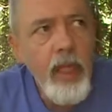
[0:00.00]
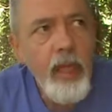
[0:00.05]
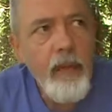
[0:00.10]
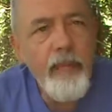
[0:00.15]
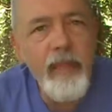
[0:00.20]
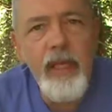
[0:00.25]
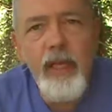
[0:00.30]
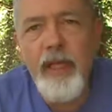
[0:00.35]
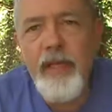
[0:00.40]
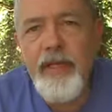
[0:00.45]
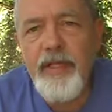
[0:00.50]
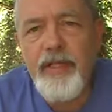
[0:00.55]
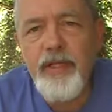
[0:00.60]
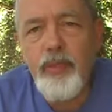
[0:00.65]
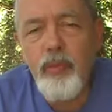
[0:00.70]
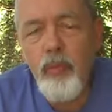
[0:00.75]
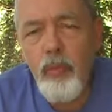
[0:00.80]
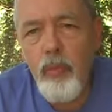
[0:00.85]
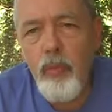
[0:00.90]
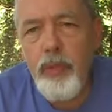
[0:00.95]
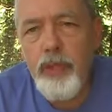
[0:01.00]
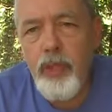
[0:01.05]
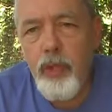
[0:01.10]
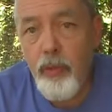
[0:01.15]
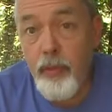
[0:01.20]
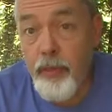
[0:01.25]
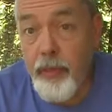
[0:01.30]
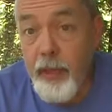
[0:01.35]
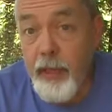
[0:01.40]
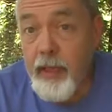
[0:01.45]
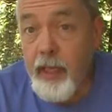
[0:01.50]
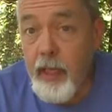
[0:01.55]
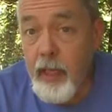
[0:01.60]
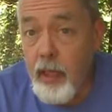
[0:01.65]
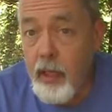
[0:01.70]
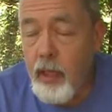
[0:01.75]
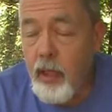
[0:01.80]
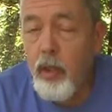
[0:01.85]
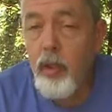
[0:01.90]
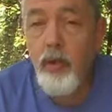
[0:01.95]
because when you're
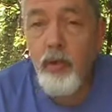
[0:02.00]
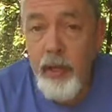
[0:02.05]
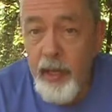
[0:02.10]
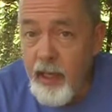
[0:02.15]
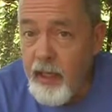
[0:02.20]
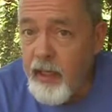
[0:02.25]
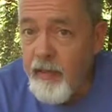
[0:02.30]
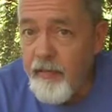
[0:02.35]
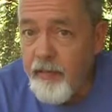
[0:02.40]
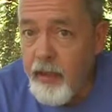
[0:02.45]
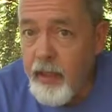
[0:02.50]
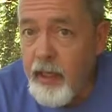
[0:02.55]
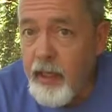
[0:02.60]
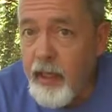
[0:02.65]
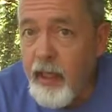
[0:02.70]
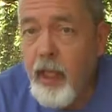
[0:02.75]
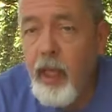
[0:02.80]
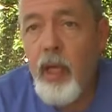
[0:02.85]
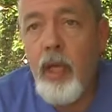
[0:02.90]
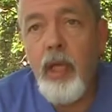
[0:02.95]
thinking creatively,